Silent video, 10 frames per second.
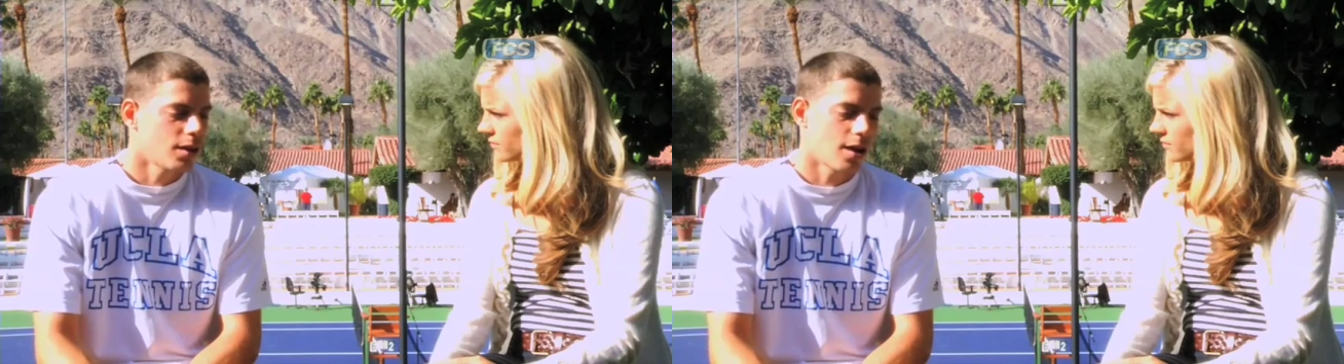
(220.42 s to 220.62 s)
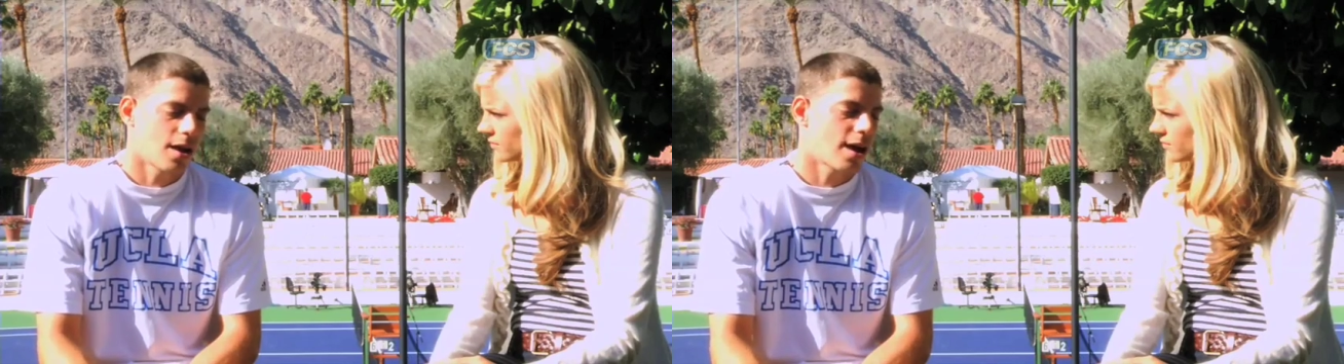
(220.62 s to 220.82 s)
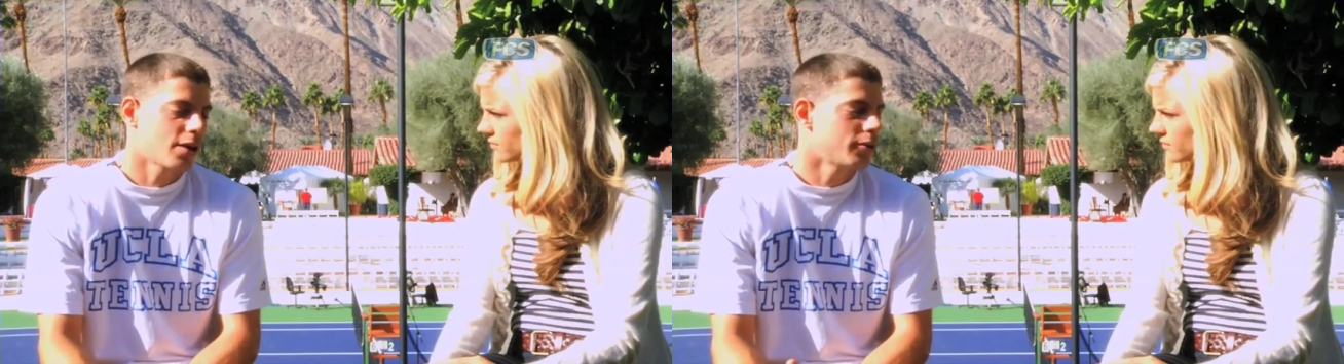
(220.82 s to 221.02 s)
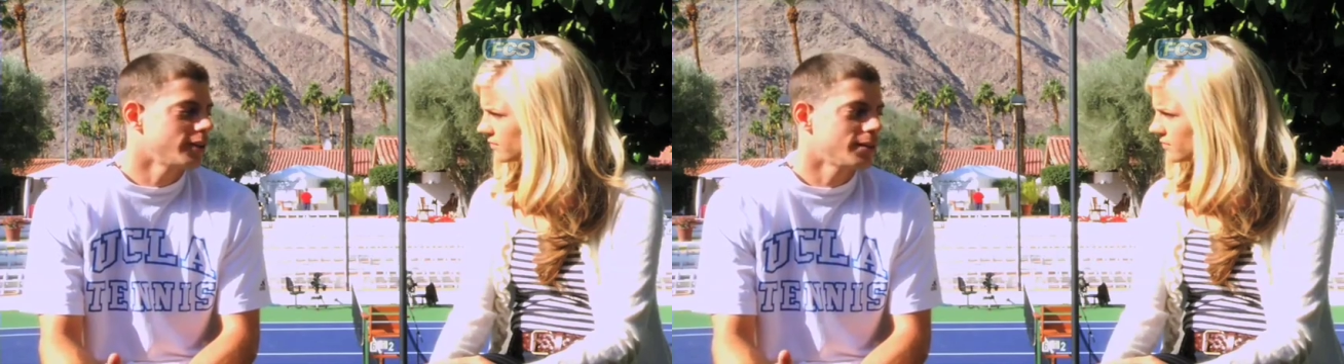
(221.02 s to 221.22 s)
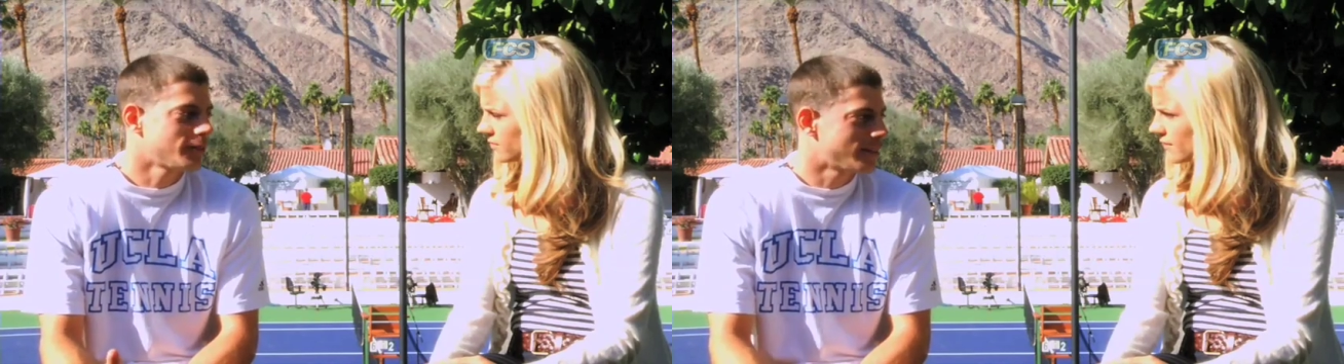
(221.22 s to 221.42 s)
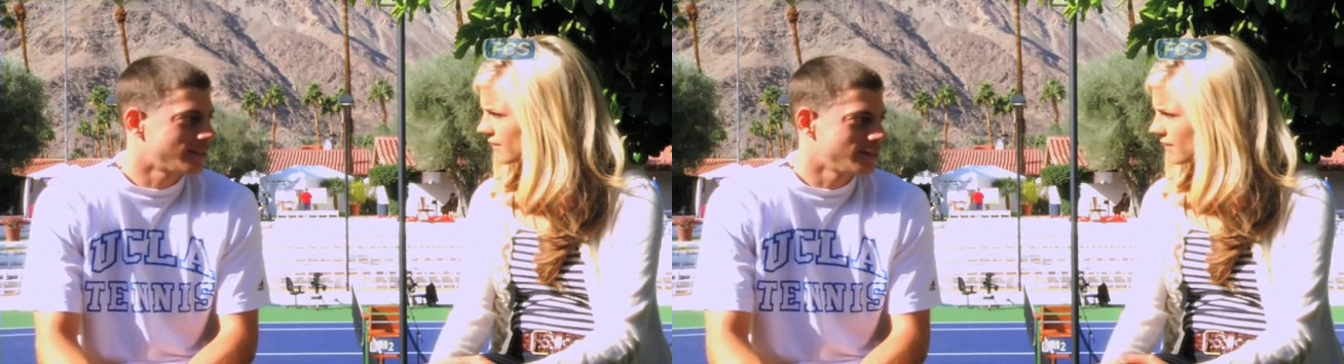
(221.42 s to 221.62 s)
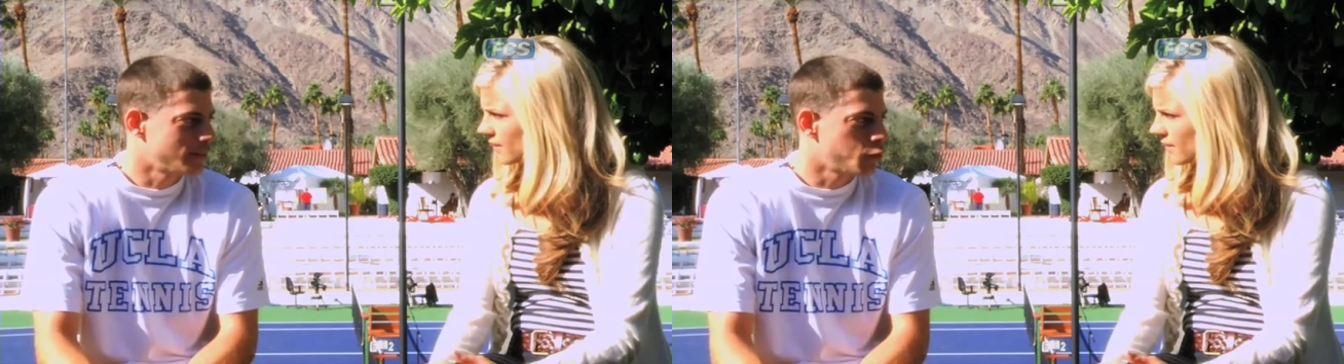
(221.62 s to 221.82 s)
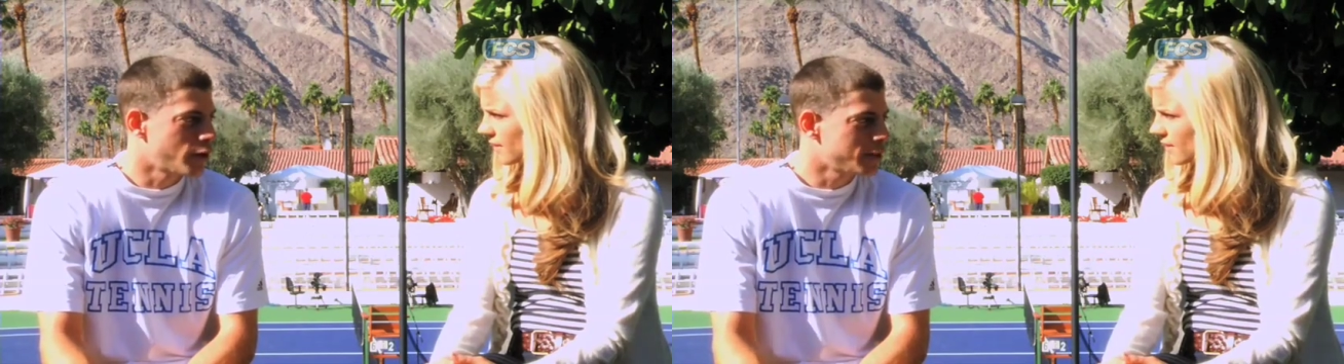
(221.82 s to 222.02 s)
I only
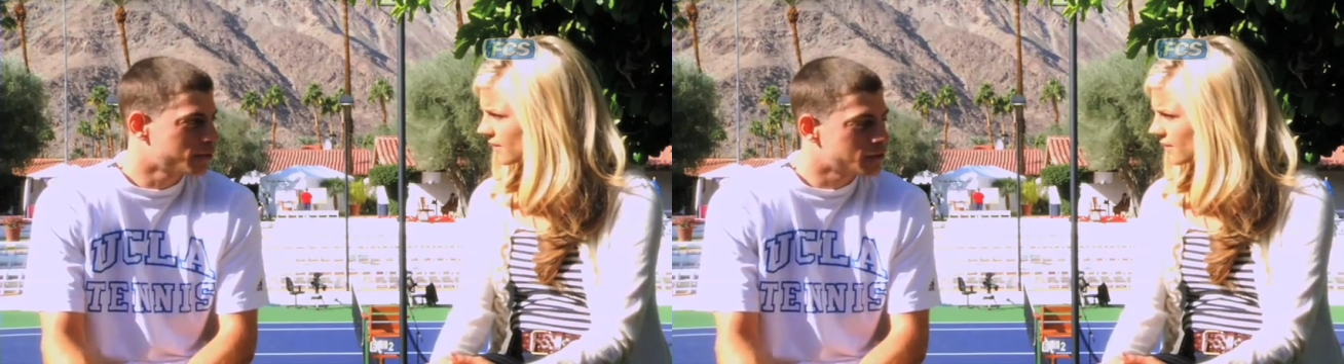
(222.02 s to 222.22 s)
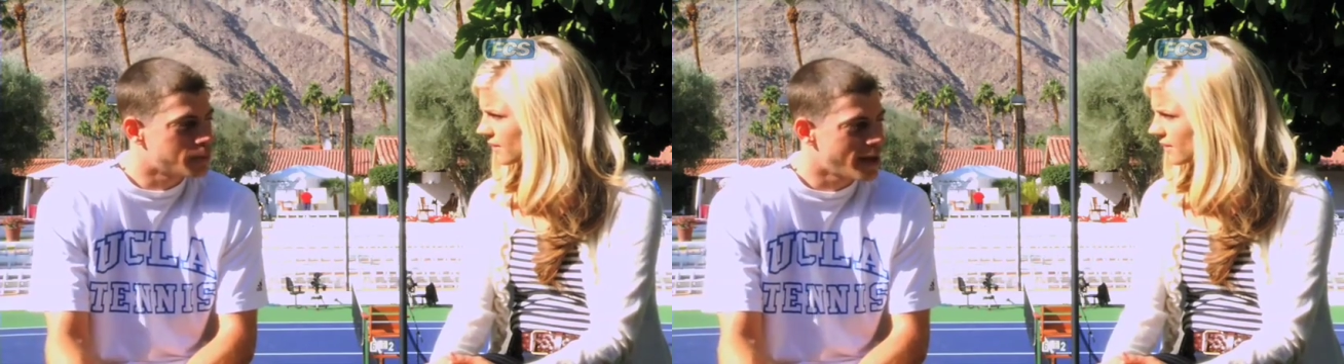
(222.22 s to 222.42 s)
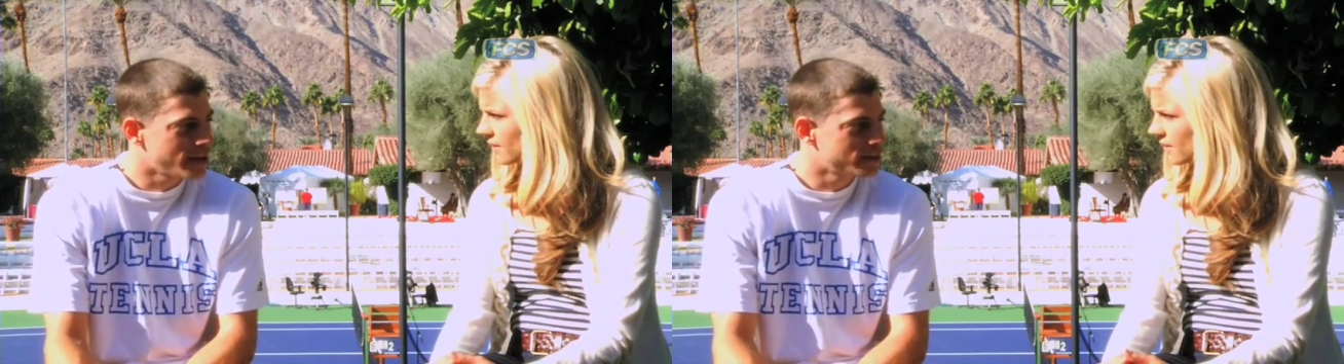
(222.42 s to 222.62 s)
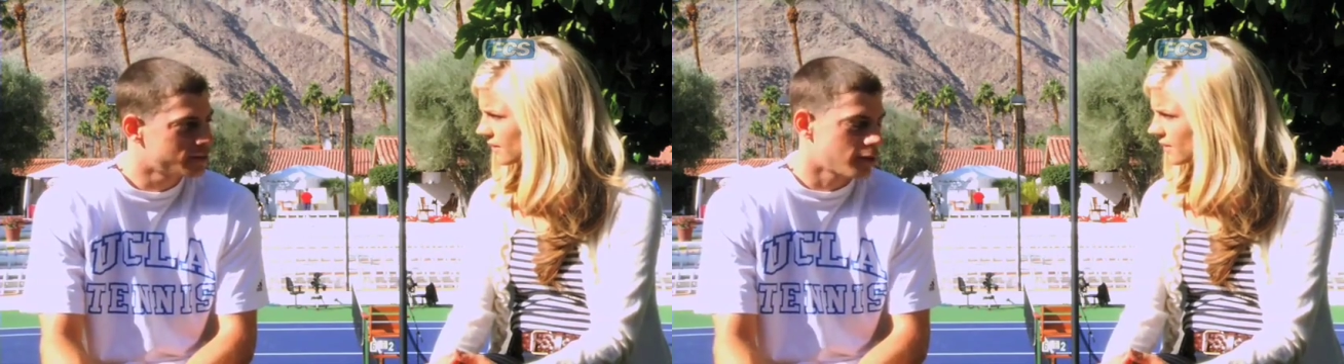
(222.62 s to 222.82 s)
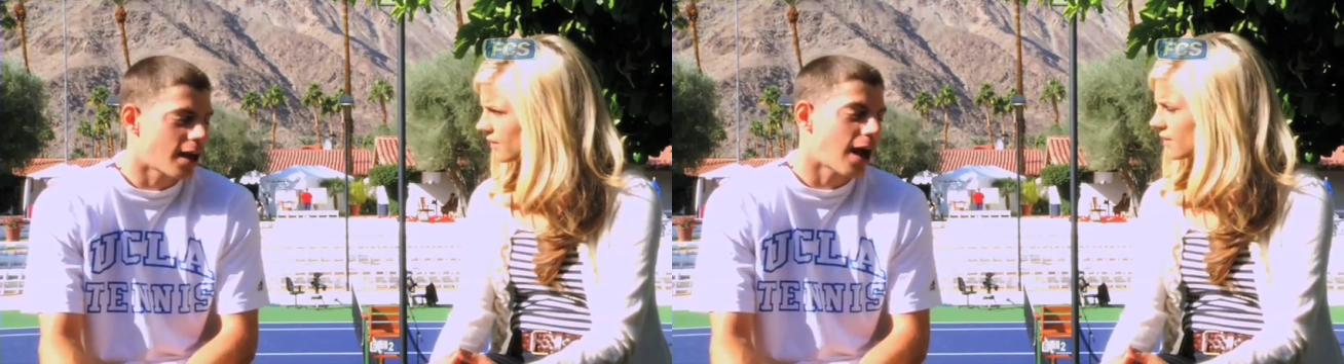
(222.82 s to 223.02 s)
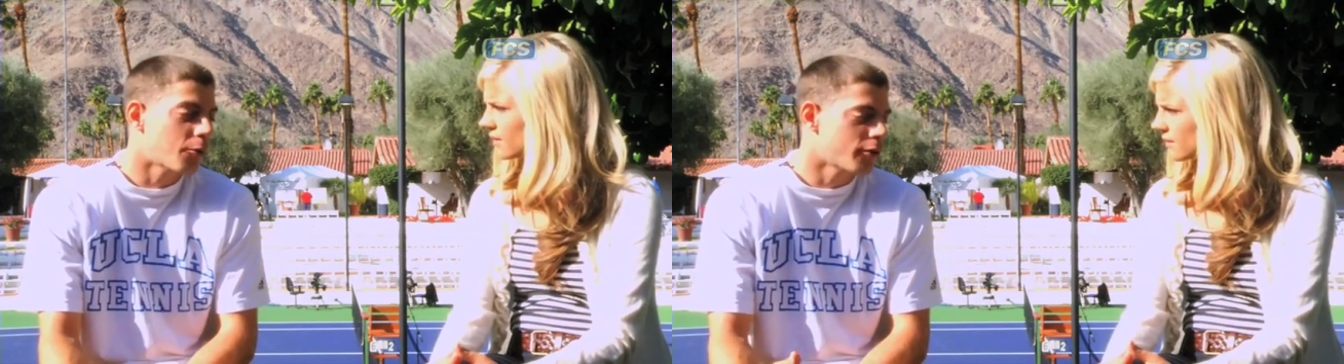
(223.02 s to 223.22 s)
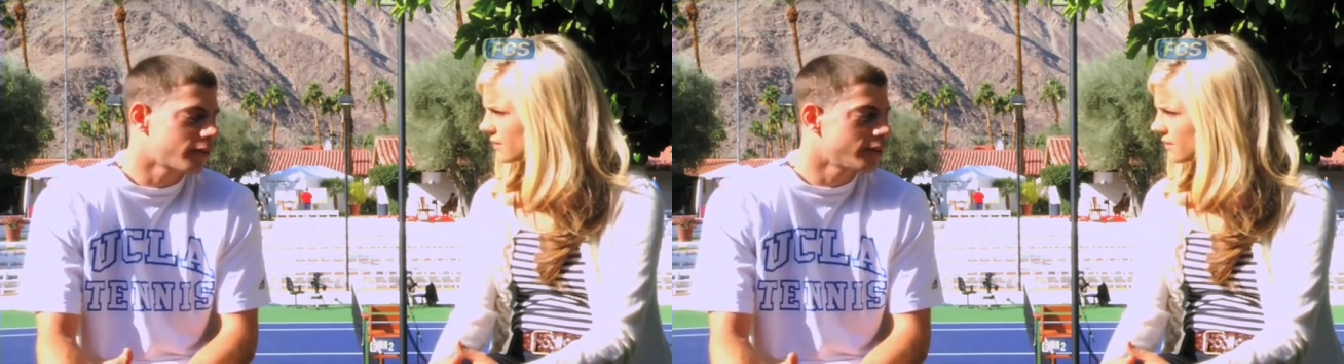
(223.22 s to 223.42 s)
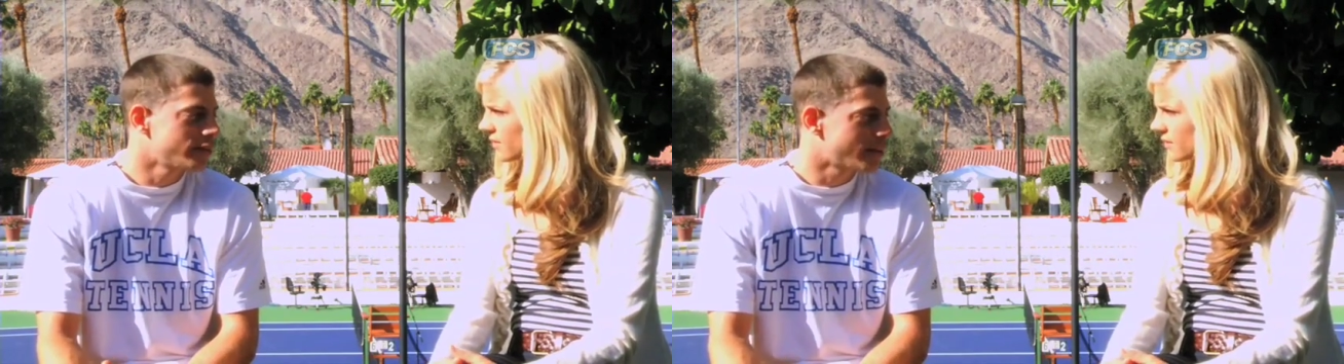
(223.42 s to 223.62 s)
went to the base. I was
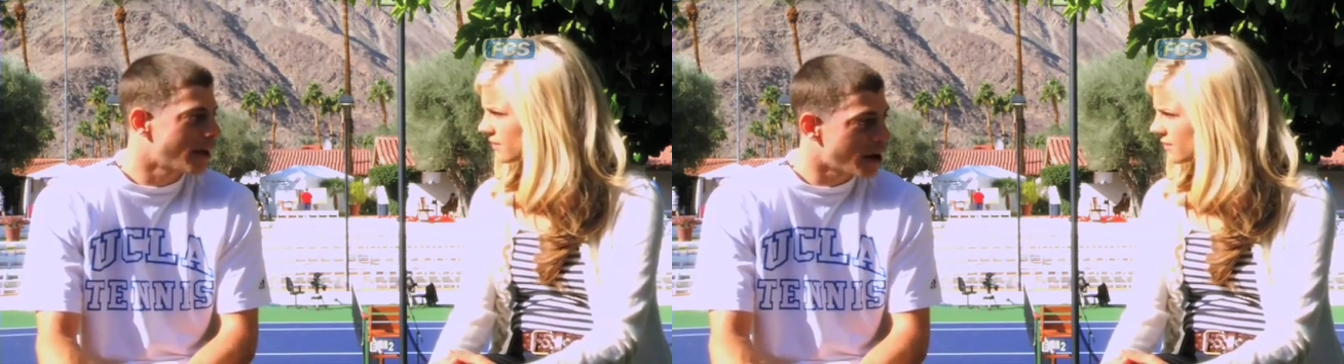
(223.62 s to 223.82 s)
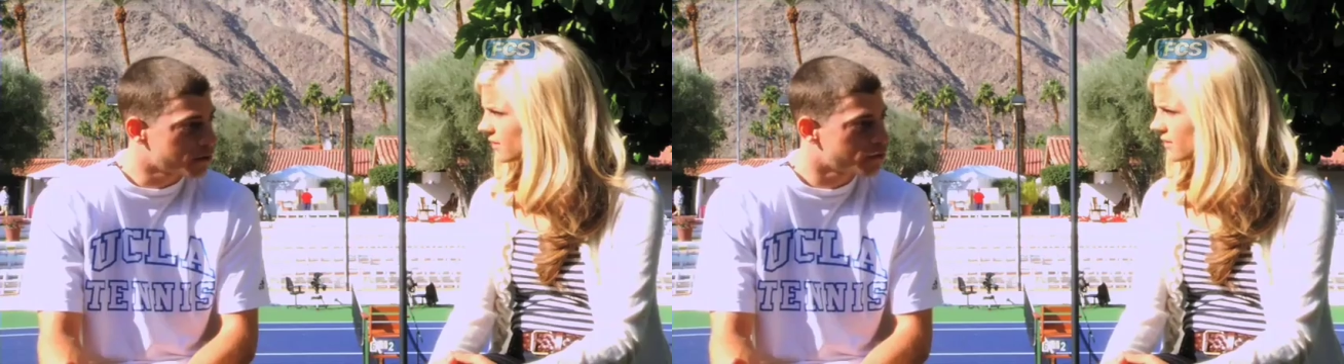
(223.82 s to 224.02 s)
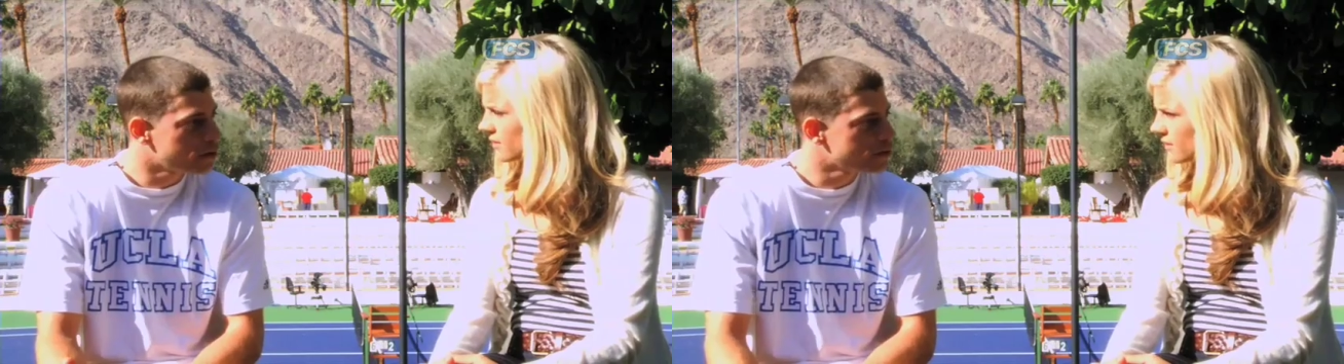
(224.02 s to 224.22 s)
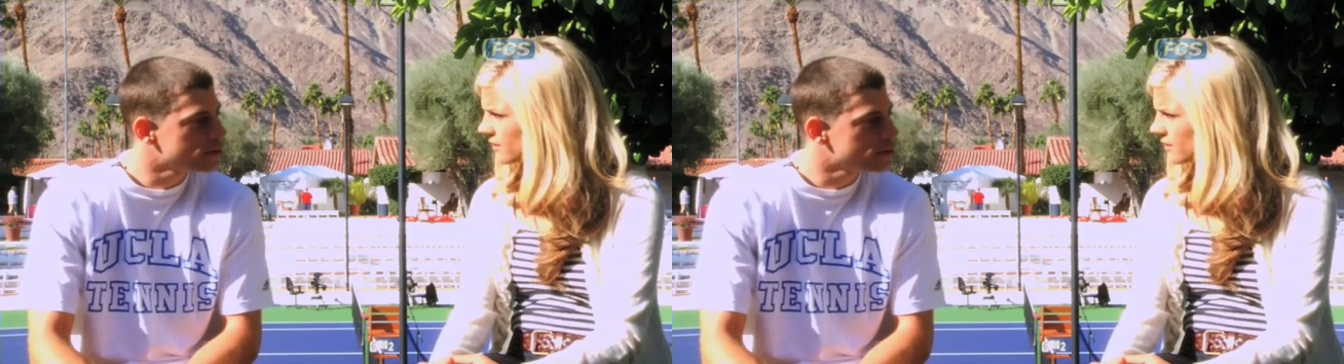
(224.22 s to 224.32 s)
in the Air Force.